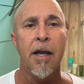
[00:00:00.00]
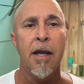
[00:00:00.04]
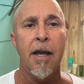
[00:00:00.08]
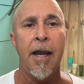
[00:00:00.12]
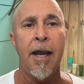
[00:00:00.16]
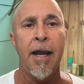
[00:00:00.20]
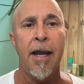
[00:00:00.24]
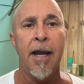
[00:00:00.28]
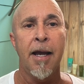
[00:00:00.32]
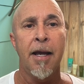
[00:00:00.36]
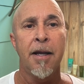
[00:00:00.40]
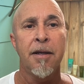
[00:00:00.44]

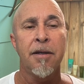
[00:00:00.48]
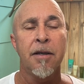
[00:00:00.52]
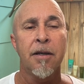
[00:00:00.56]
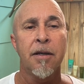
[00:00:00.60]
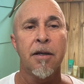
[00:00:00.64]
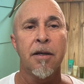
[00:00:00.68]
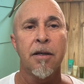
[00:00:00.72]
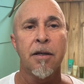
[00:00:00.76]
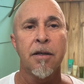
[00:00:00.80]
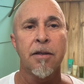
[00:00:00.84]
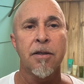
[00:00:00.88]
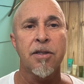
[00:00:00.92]
and
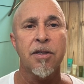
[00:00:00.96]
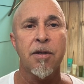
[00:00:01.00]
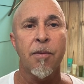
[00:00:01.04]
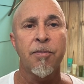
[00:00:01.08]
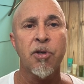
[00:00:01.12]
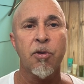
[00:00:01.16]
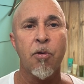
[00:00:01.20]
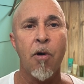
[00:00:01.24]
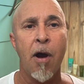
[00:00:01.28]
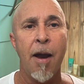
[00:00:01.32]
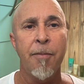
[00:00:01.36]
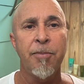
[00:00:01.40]

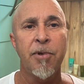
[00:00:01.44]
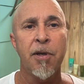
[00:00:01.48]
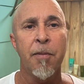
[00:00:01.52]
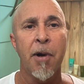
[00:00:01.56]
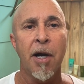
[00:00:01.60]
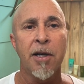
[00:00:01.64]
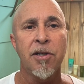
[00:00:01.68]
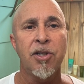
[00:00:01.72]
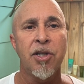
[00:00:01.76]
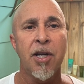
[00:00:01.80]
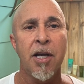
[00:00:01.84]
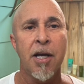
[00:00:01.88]
subscribe to
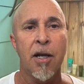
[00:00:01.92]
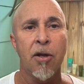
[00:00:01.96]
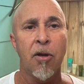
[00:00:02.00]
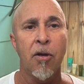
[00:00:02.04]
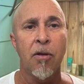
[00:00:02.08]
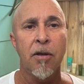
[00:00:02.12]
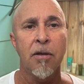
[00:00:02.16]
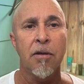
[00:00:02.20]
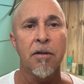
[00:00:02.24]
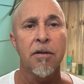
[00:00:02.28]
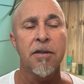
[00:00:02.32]
my channel.